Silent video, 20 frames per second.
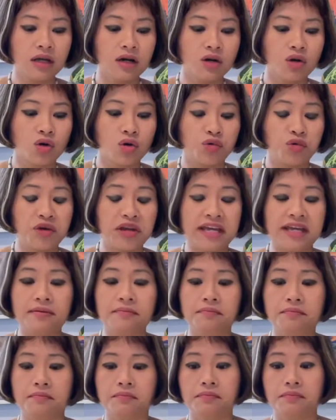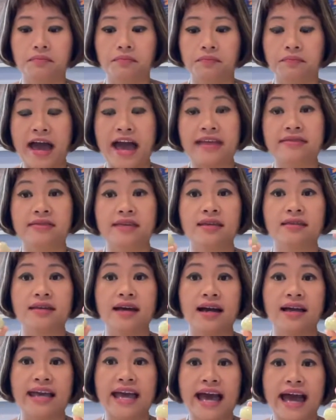green banded
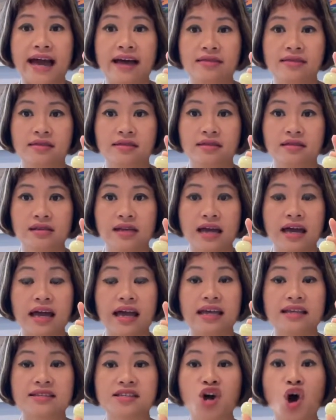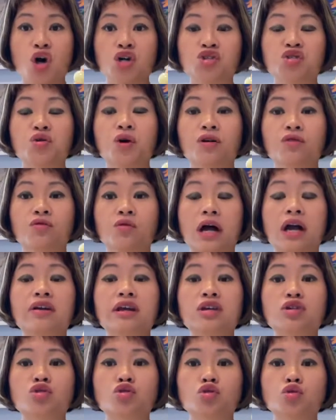agate. It's also a
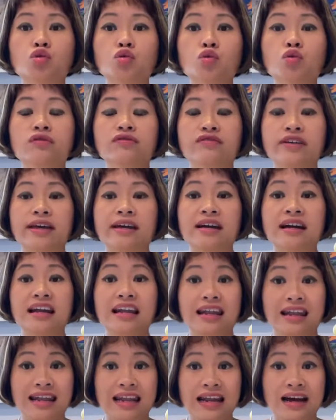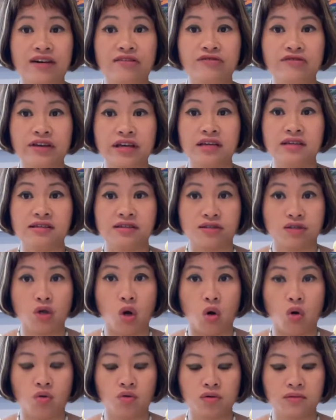very soothing, loving
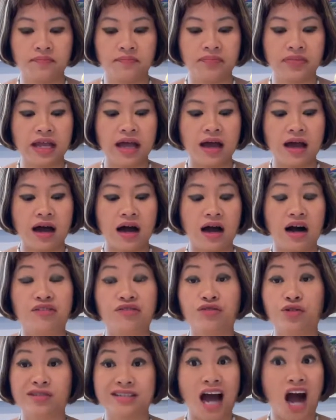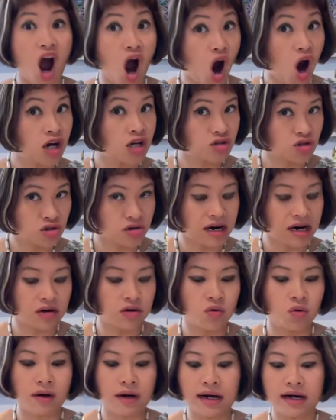stone for the heart
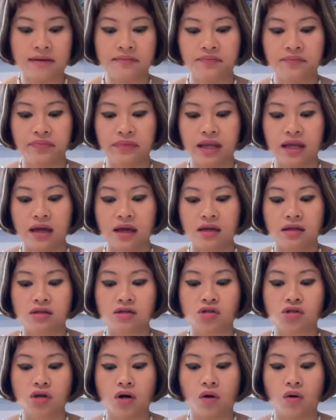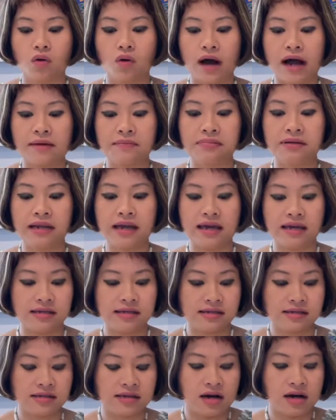chakra. So I
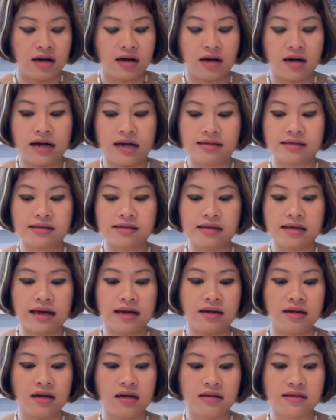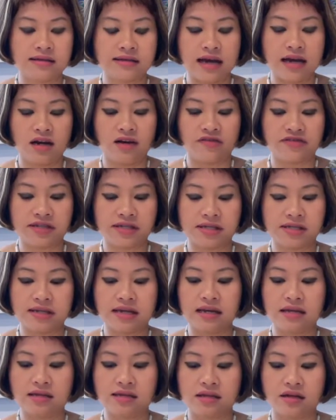place a set of
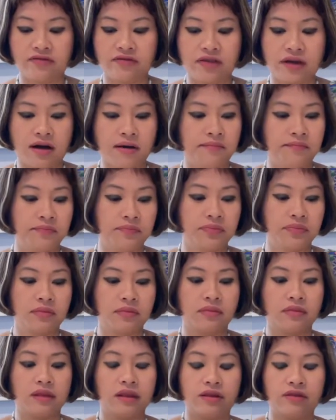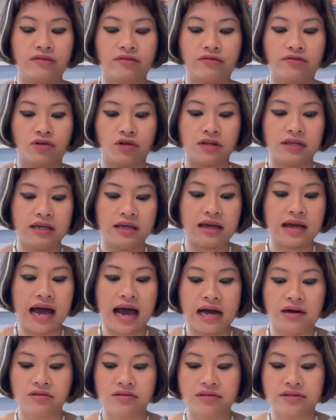6 of them for the
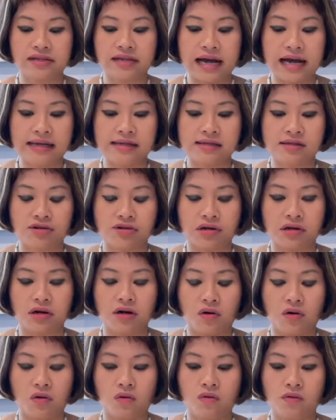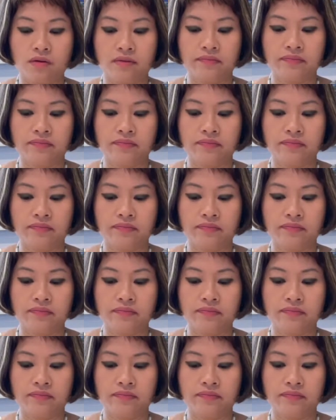outside circle